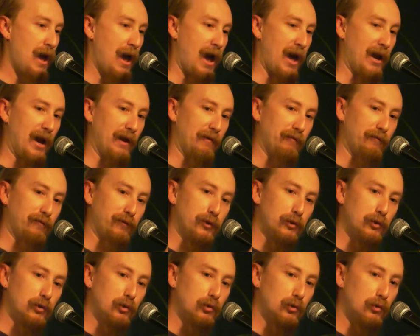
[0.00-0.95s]
And I
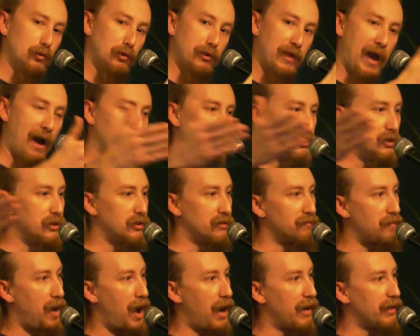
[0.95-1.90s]
flew thousands
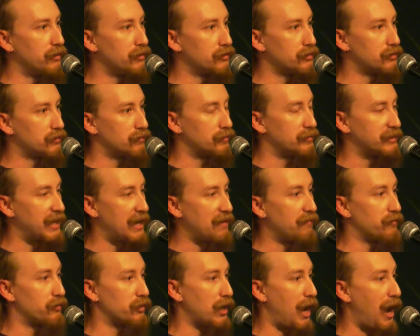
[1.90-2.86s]
of miles from
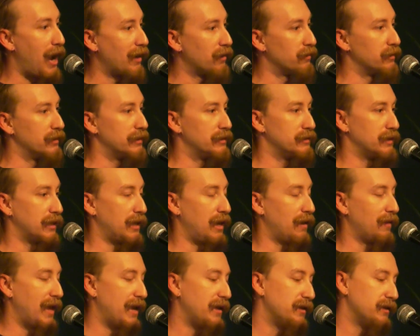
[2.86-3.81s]
Denver to Ireland, and
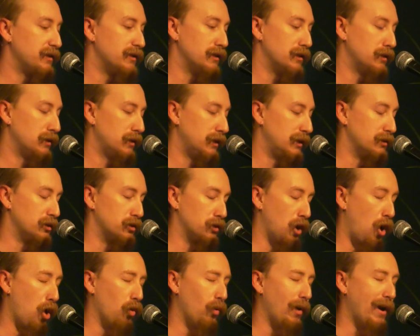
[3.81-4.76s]
I landed in
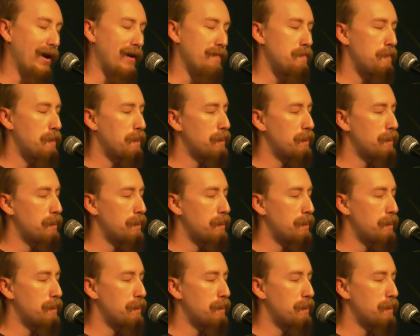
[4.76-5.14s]
Galway.